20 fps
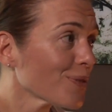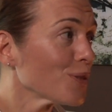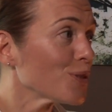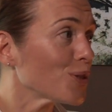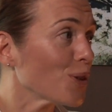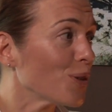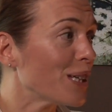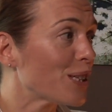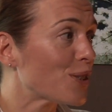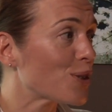
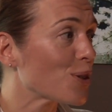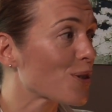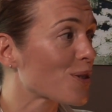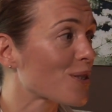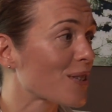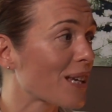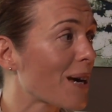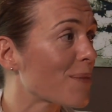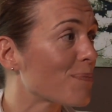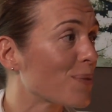So he took
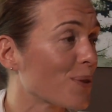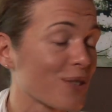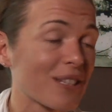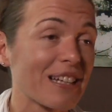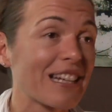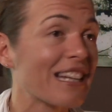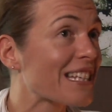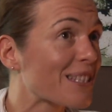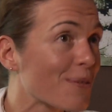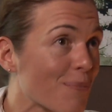samples,
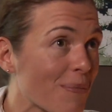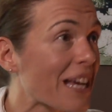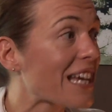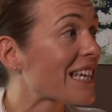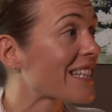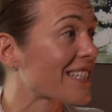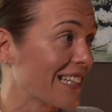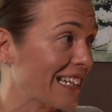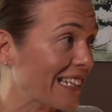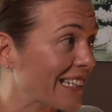and it is
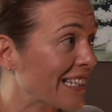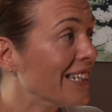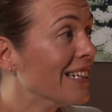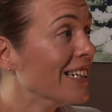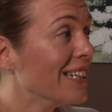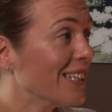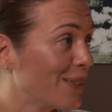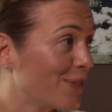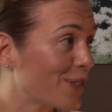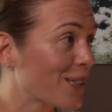amazing.
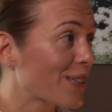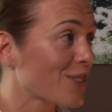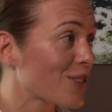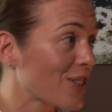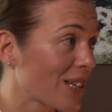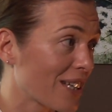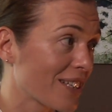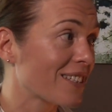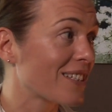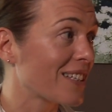If you get the
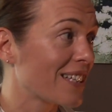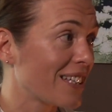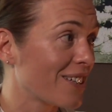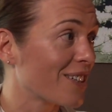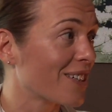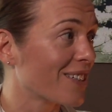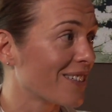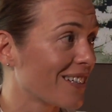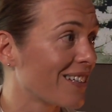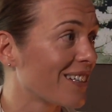chance to
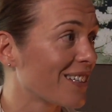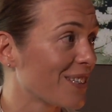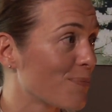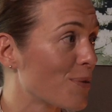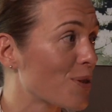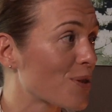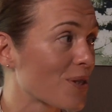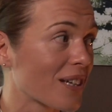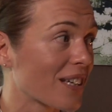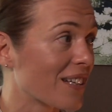hear the
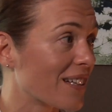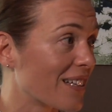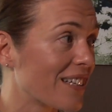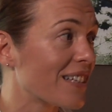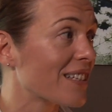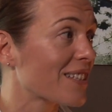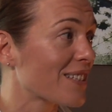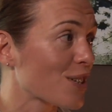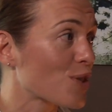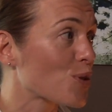music in it, it
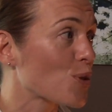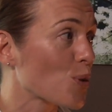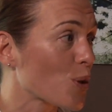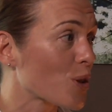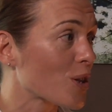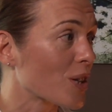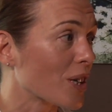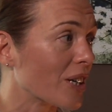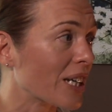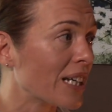is
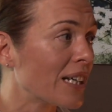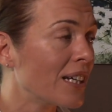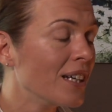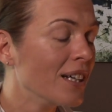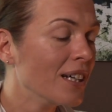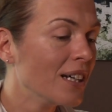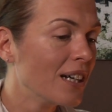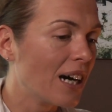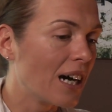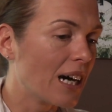extraordinary.
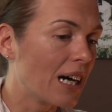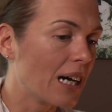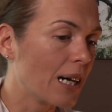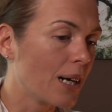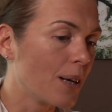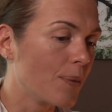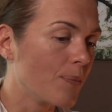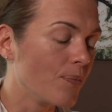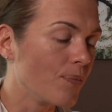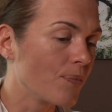
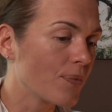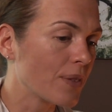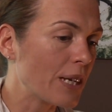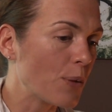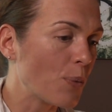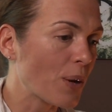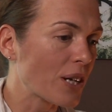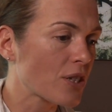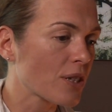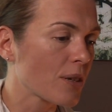He
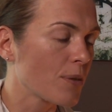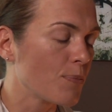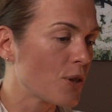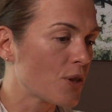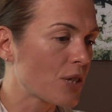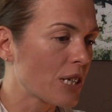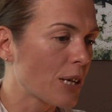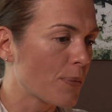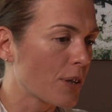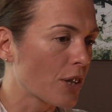went to a
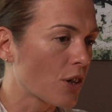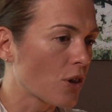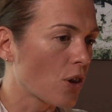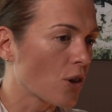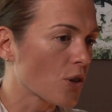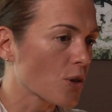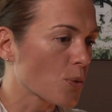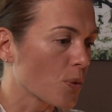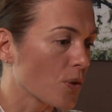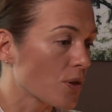museum in the
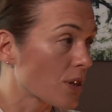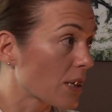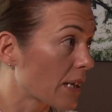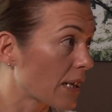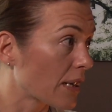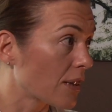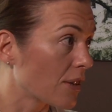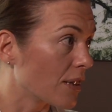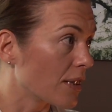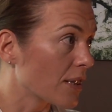Cotswolds in
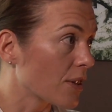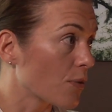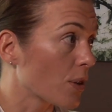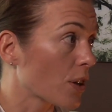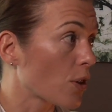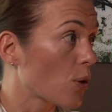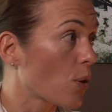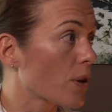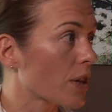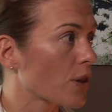England and
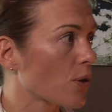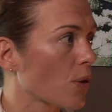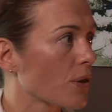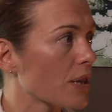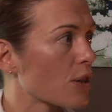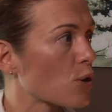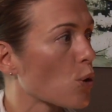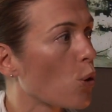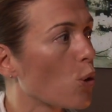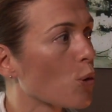recorded mm-hmm. all
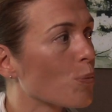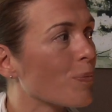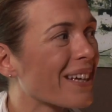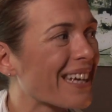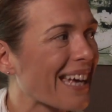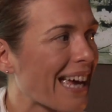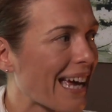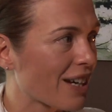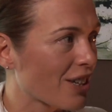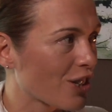these old
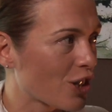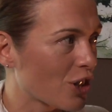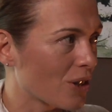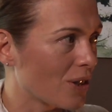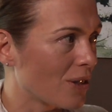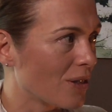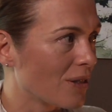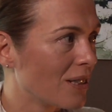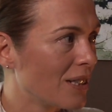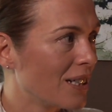
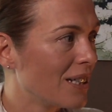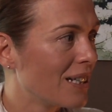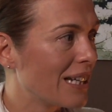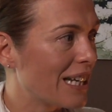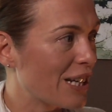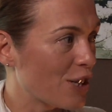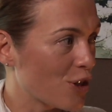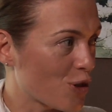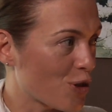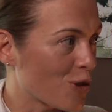mechanical
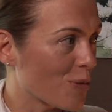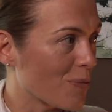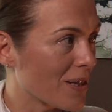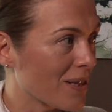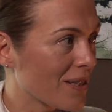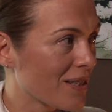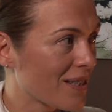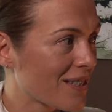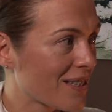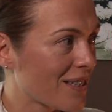
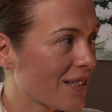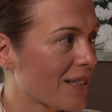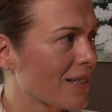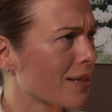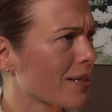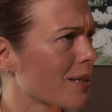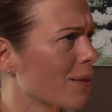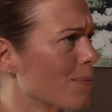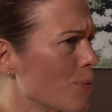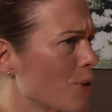instruments.
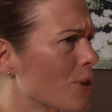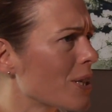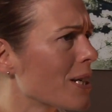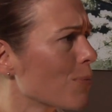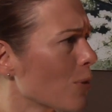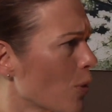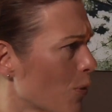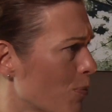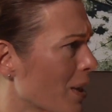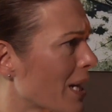It's a
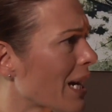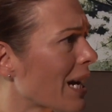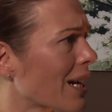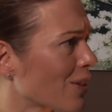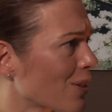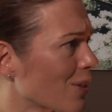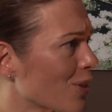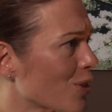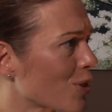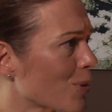museum of
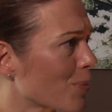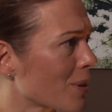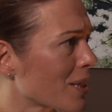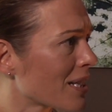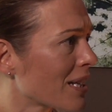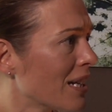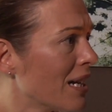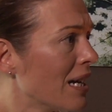mechanical instruments.